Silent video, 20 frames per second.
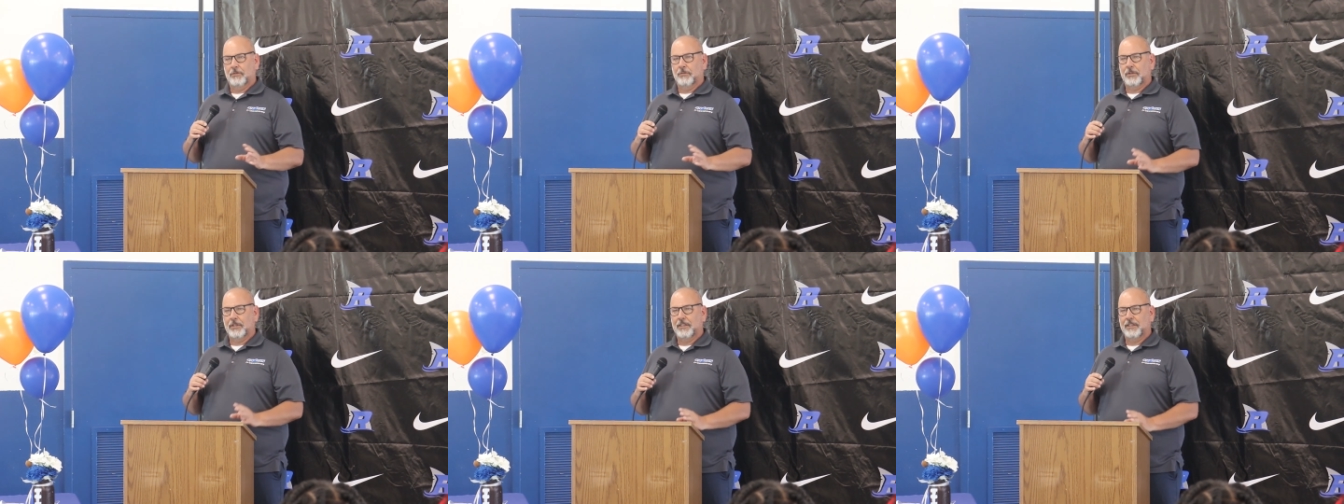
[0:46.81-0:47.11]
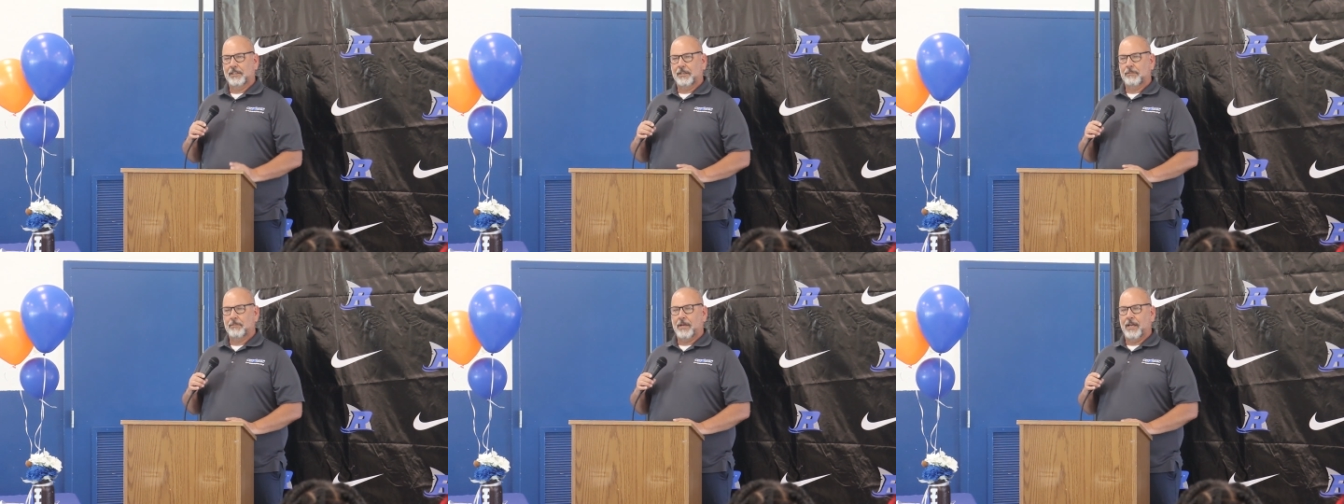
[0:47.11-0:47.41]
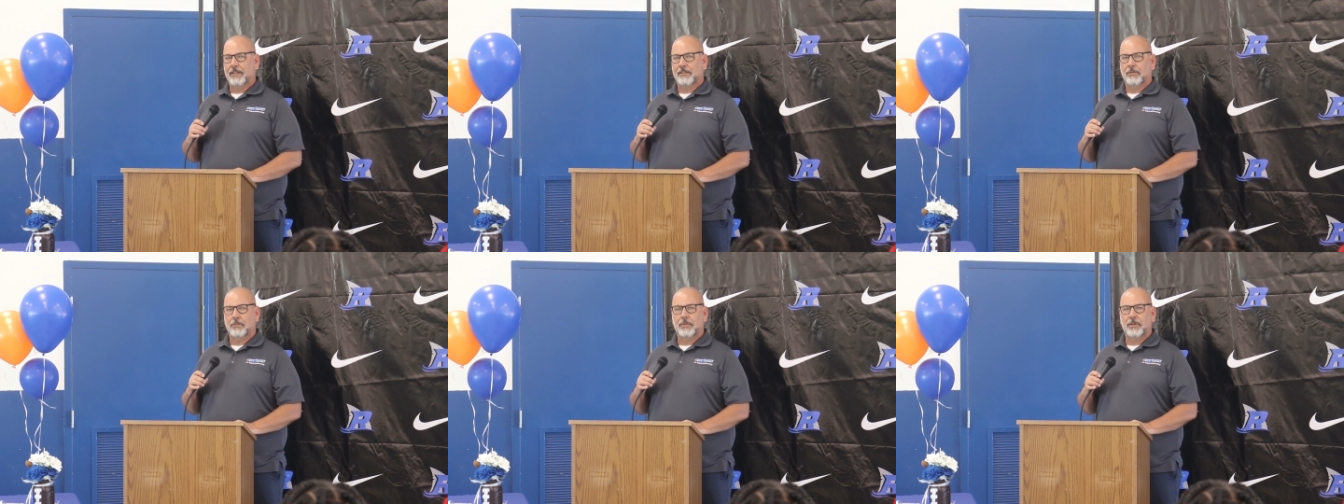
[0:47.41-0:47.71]
and we can get
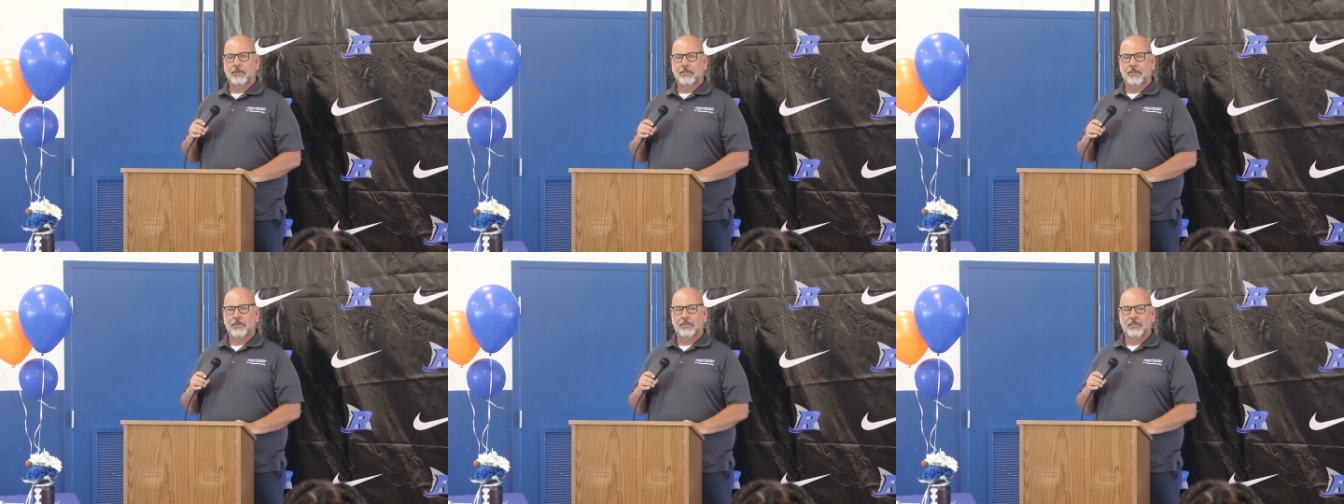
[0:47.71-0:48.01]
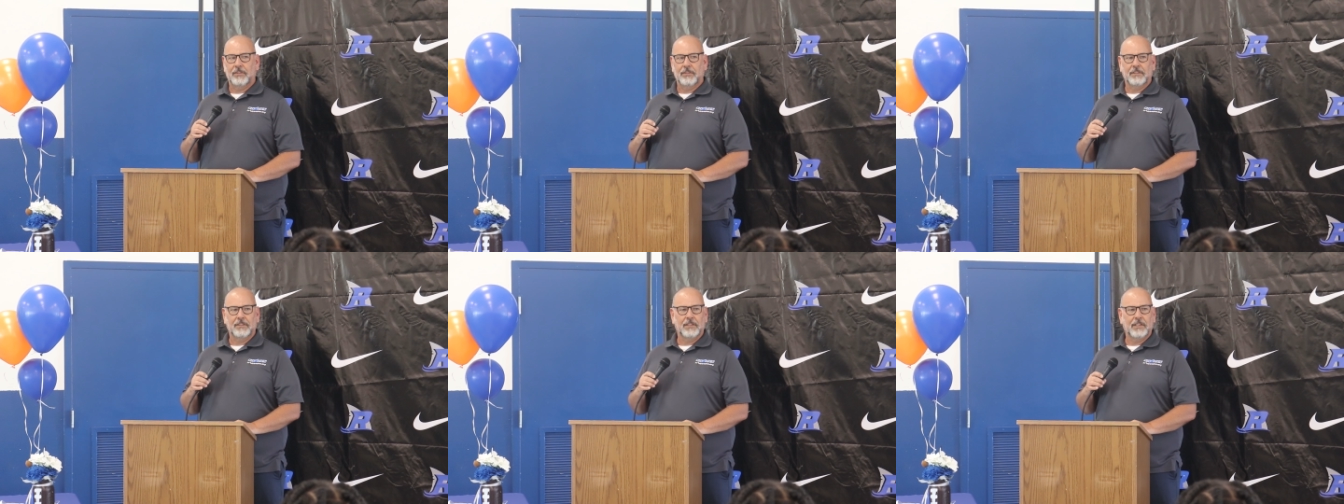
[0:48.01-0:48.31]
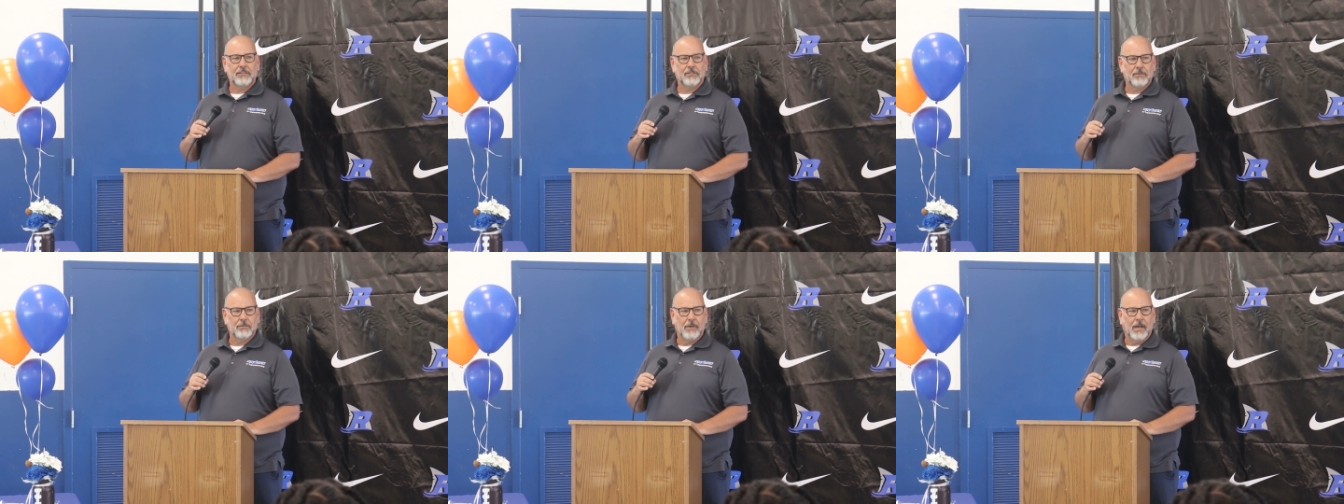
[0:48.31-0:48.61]
back to business and
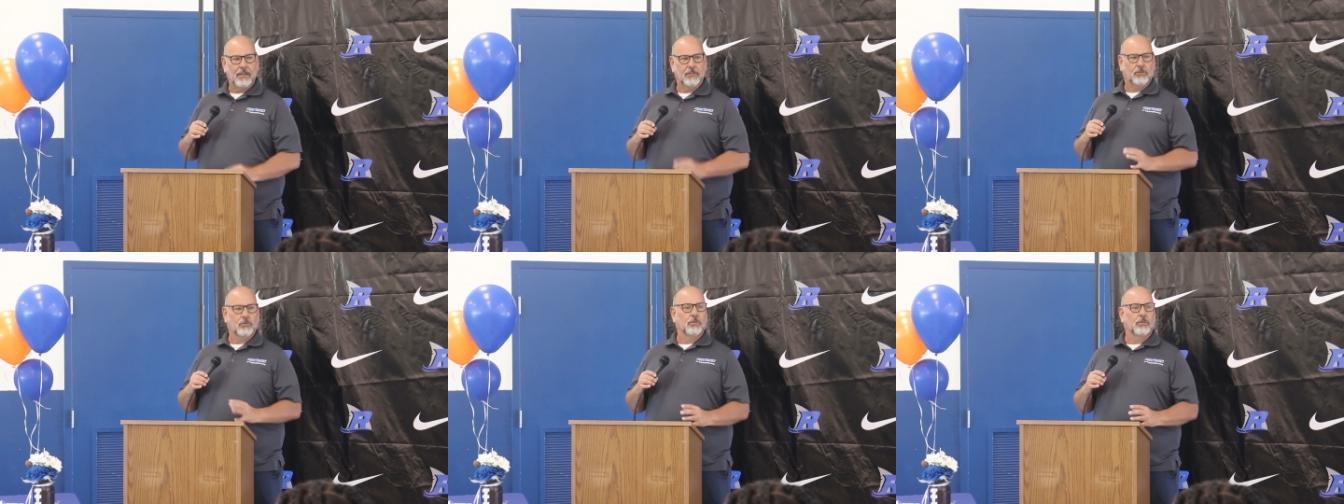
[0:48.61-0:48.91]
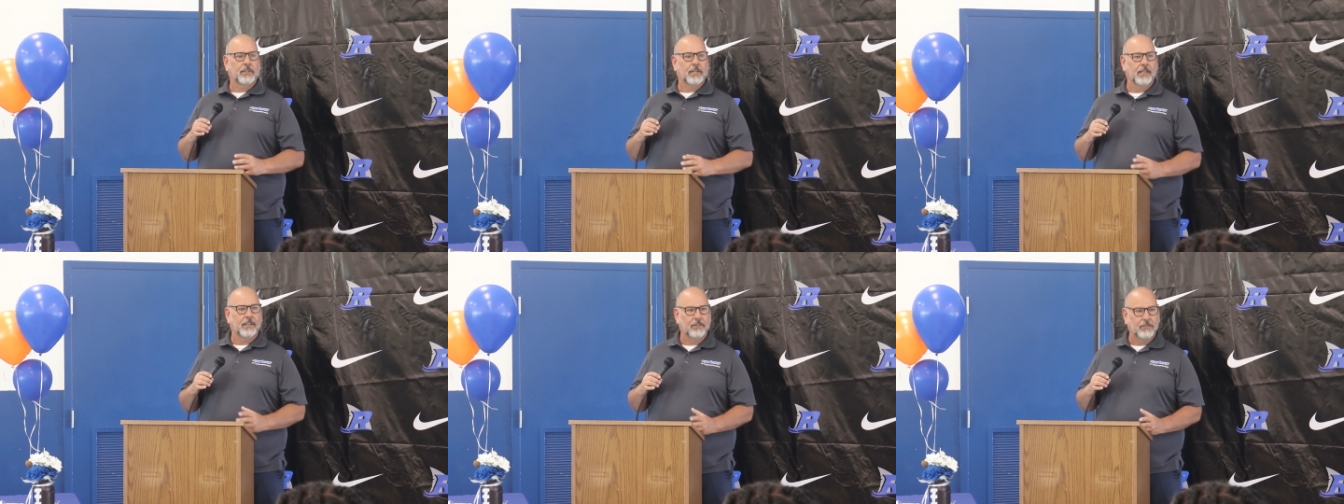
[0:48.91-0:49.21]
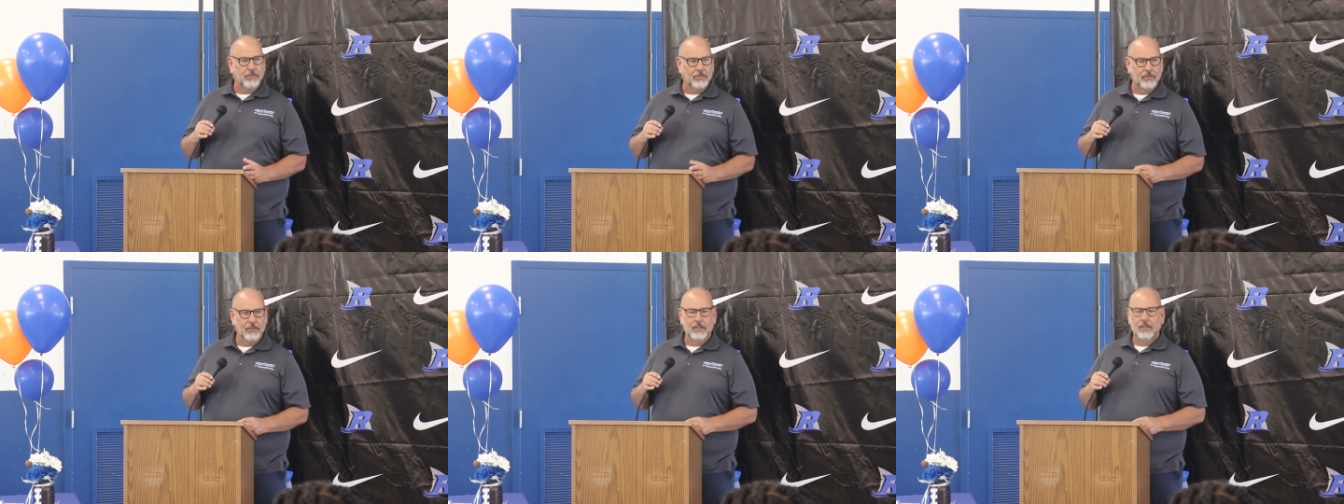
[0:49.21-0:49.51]
get some high school
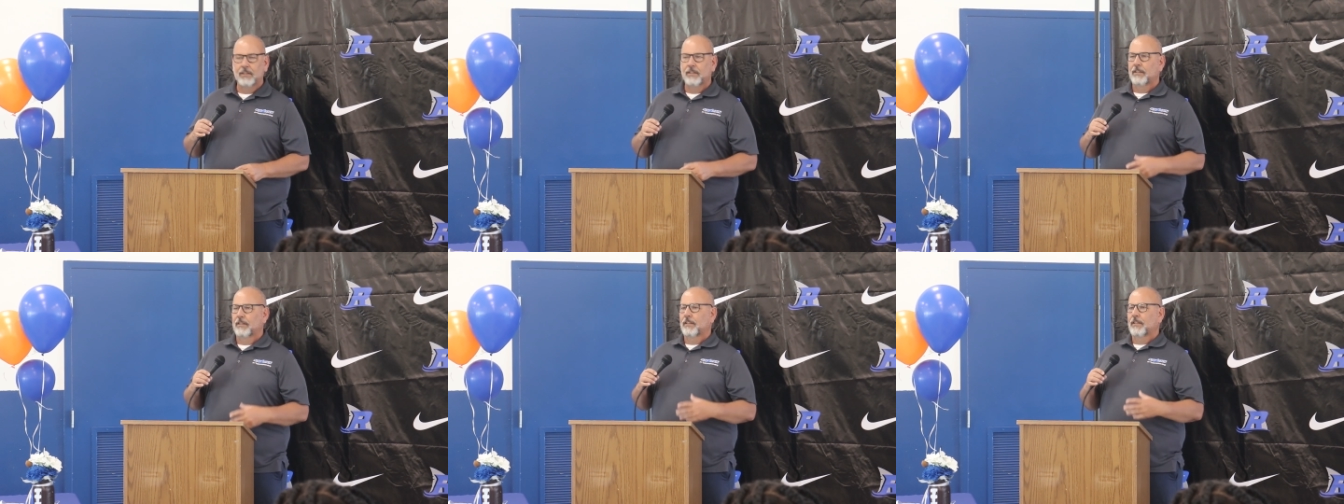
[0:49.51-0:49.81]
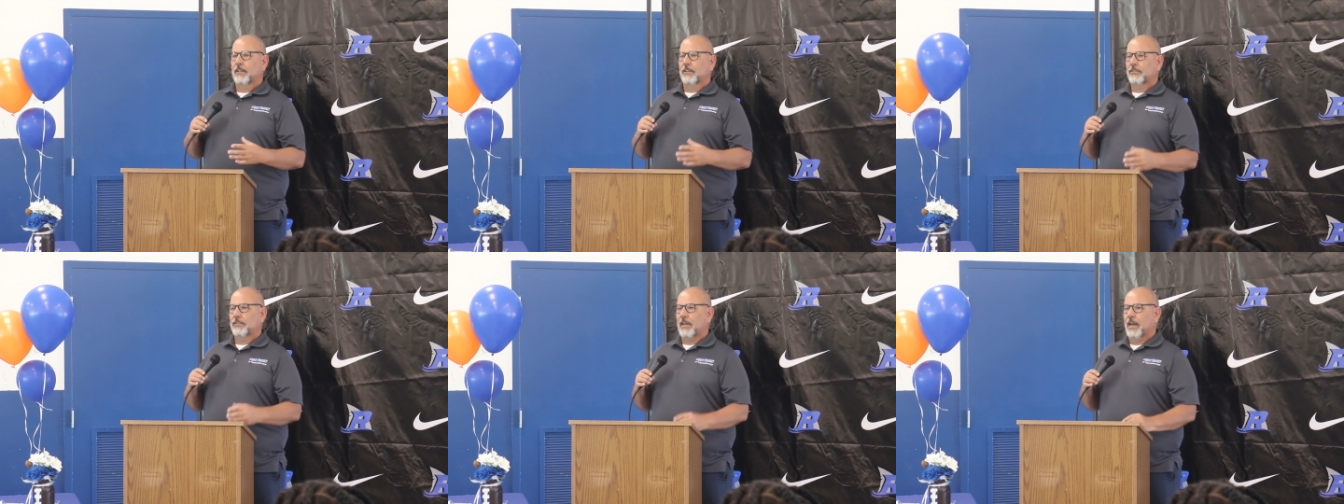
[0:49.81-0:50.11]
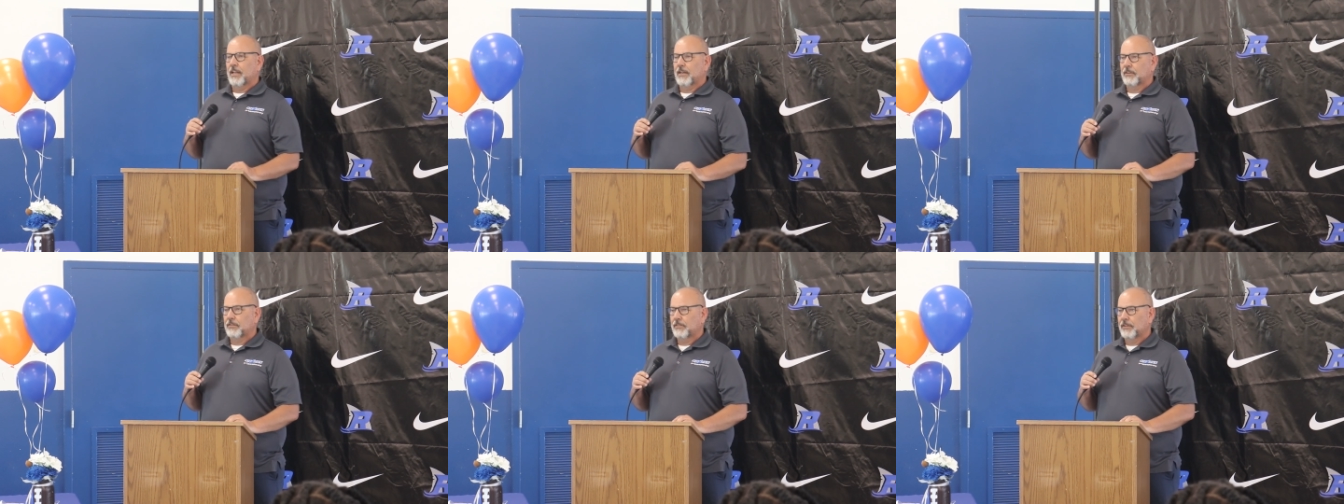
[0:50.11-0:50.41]
kids a
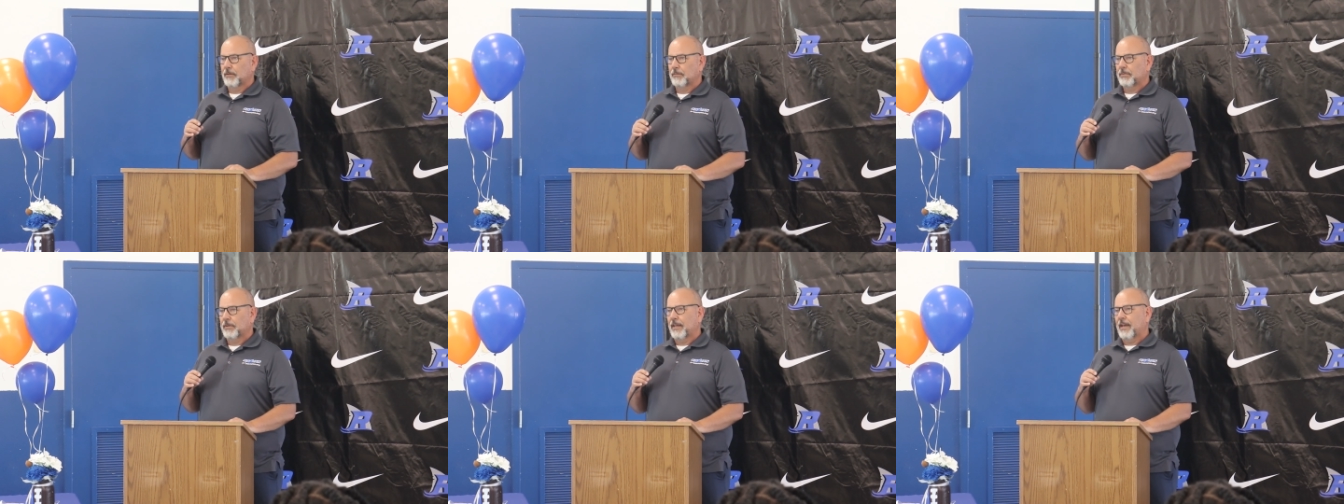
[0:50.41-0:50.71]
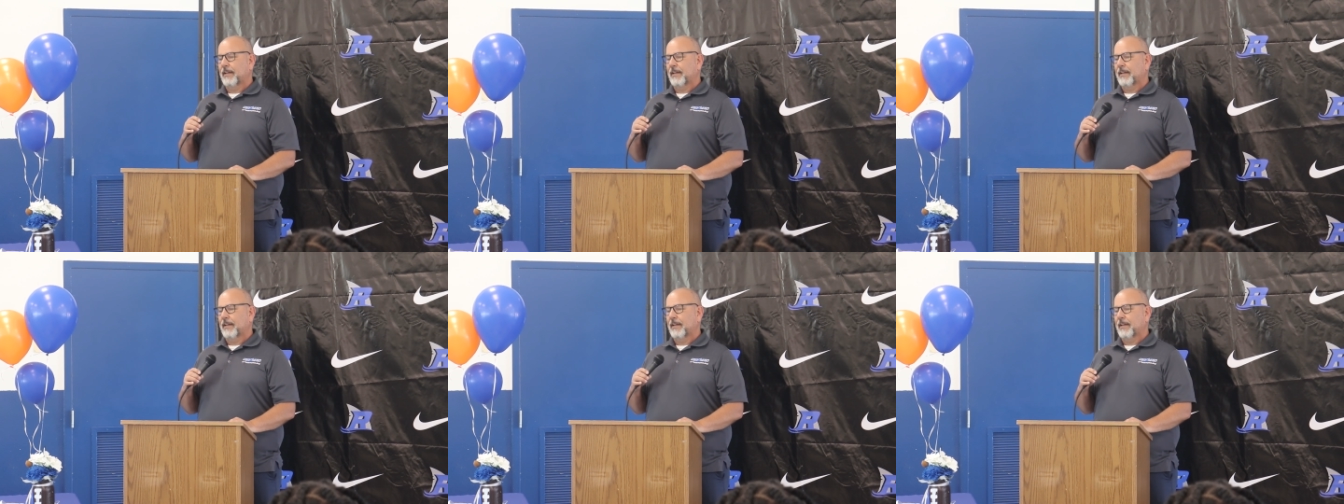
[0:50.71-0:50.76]
scholarship.